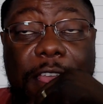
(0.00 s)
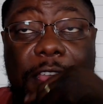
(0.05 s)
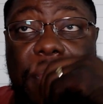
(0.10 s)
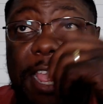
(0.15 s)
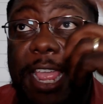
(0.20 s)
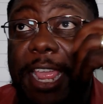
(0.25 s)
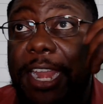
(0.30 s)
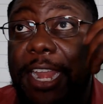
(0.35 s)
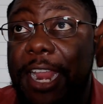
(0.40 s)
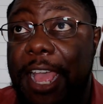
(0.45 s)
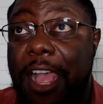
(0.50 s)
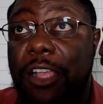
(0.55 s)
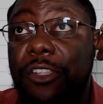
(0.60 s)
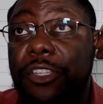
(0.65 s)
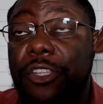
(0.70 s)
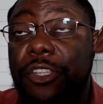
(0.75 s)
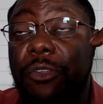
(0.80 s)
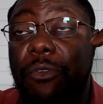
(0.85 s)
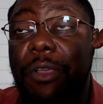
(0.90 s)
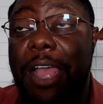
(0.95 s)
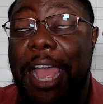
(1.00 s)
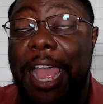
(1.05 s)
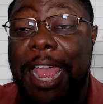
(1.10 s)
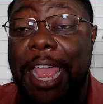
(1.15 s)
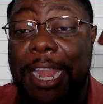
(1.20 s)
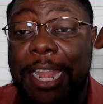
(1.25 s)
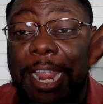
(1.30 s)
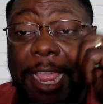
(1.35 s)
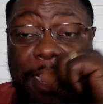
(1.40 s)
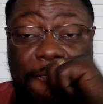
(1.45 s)
and also
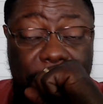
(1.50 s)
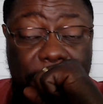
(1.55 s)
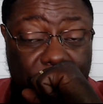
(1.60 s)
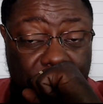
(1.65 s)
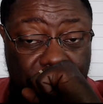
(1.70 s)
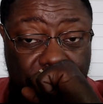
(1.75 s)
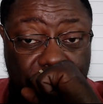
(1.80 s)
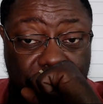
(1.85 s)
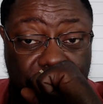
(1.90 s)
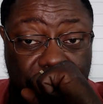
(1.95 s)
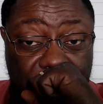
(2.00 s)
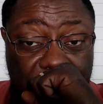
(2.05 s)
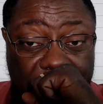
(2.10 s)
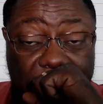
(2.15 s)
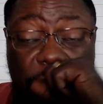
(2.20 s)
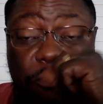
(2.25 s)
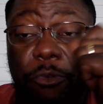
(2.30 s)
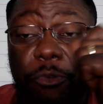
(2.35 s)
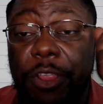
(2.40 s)
highlight and